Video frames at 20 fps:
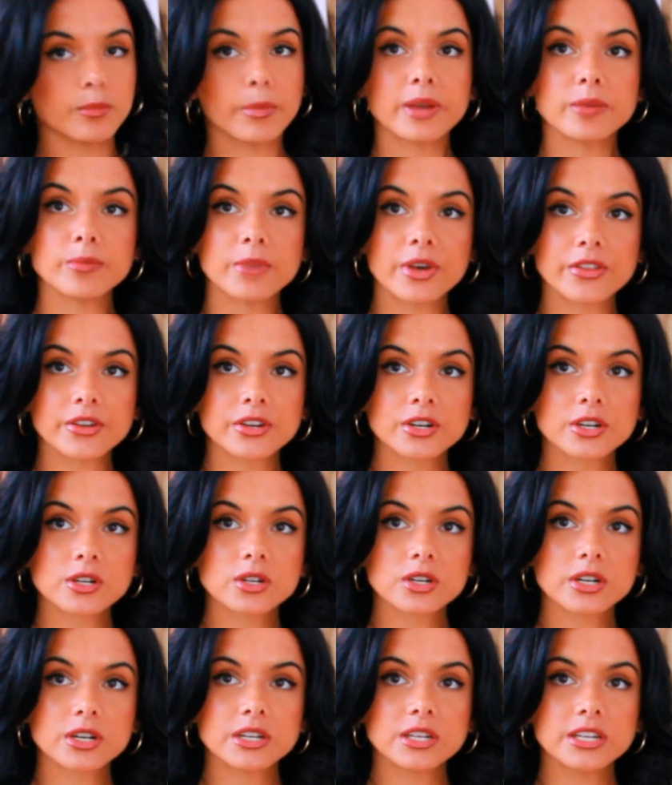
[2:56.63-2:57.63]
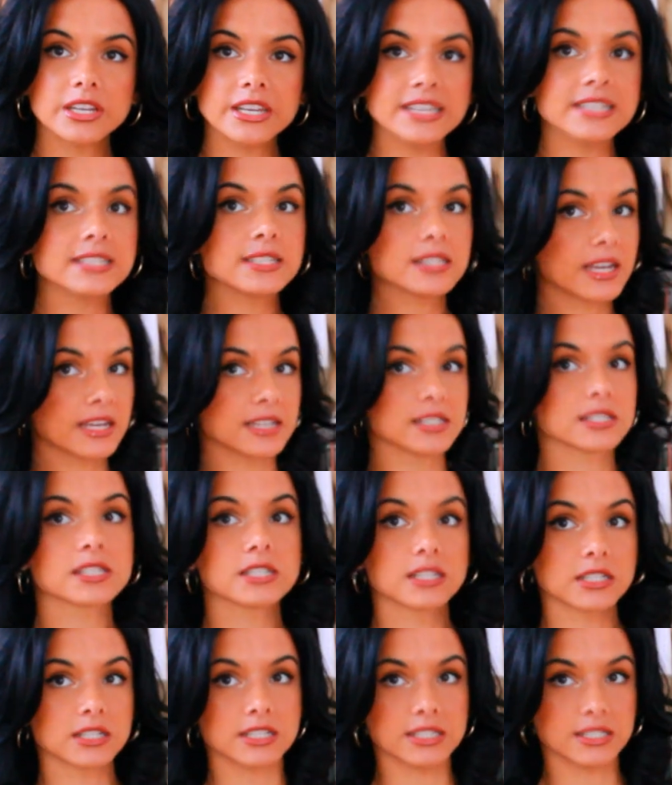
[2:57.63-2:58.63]
my mother is and
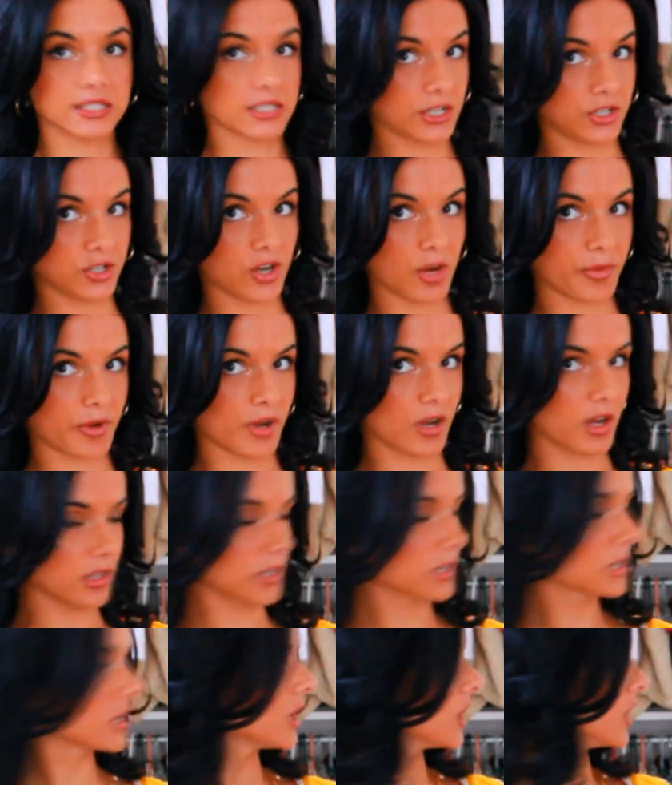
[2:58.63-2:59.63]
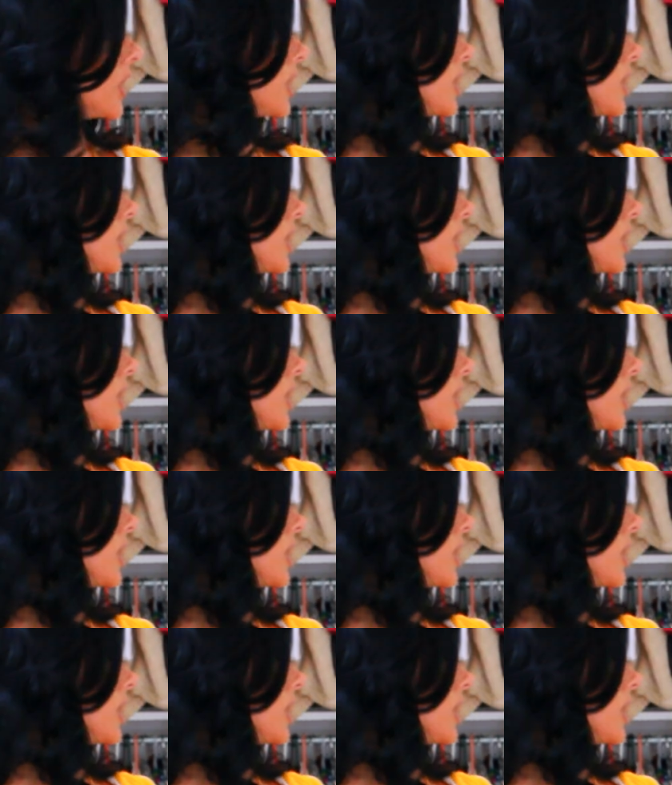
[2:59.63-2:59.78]
still is a shopaholic.